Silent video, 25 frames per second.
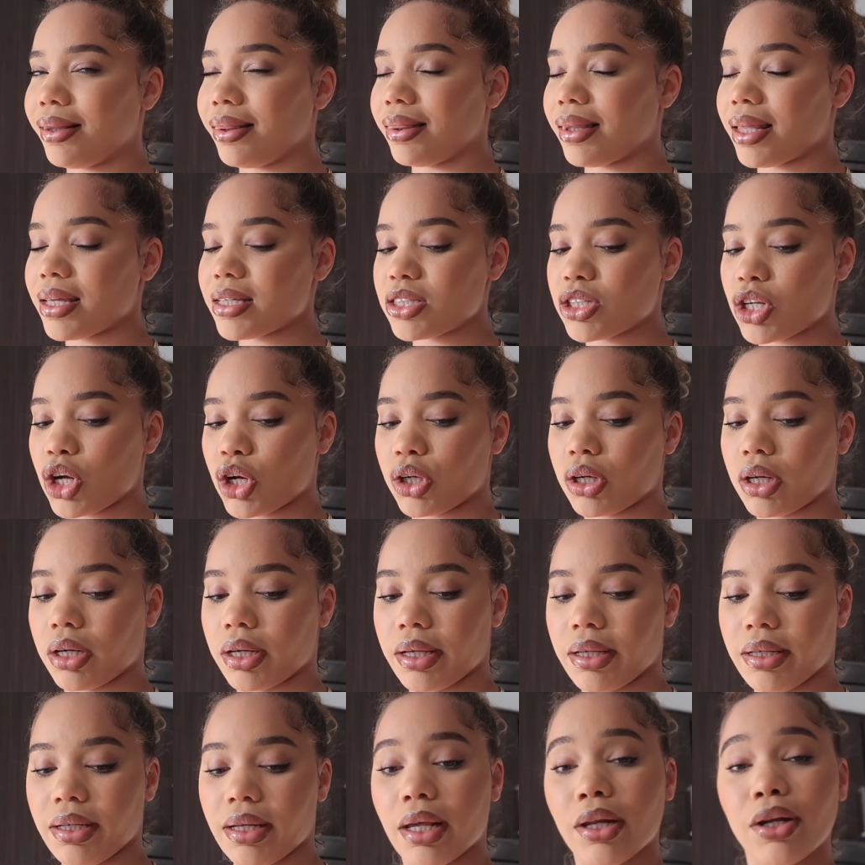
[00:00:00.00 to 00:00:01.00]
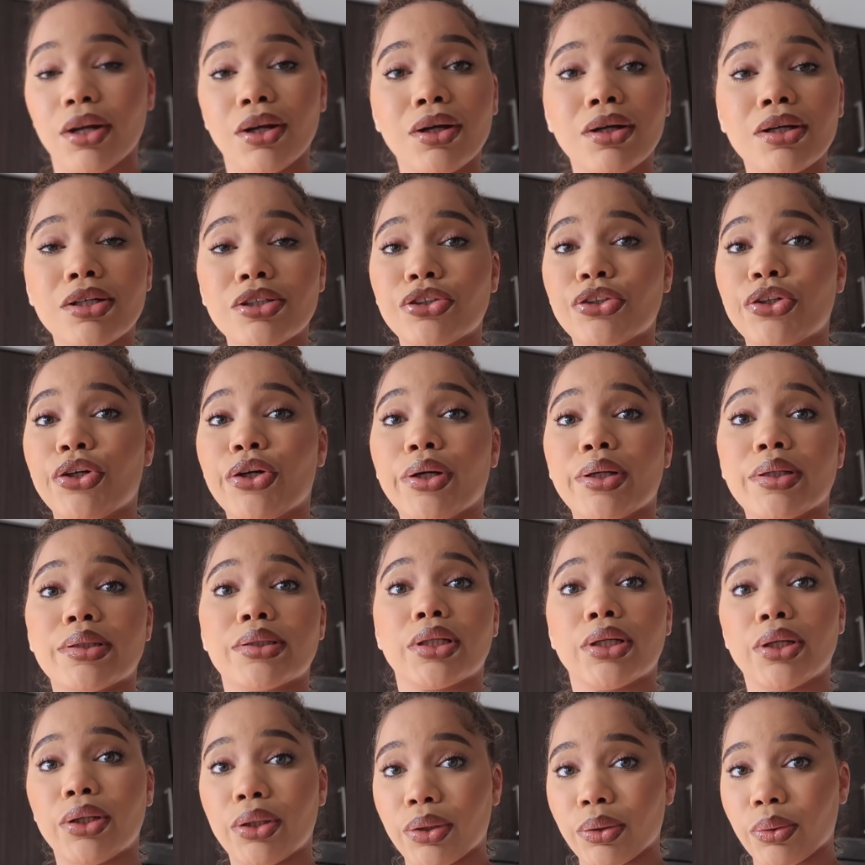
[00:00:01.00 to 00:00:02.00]
let's start cooking dinner because your girl is
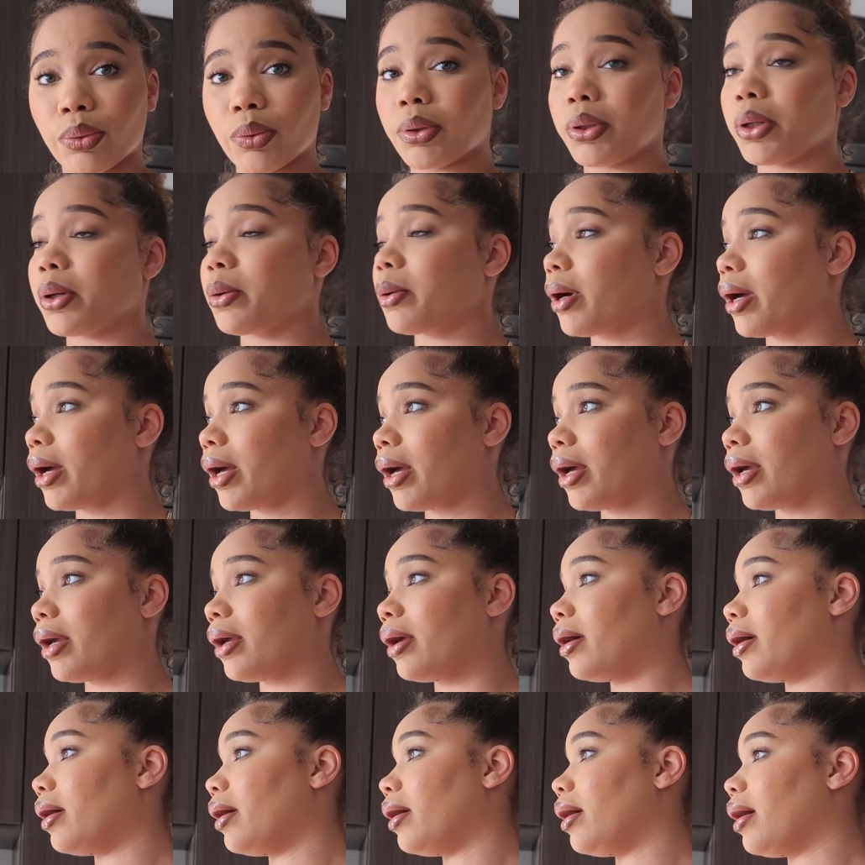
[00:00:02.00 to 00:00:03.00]
hungry, okay?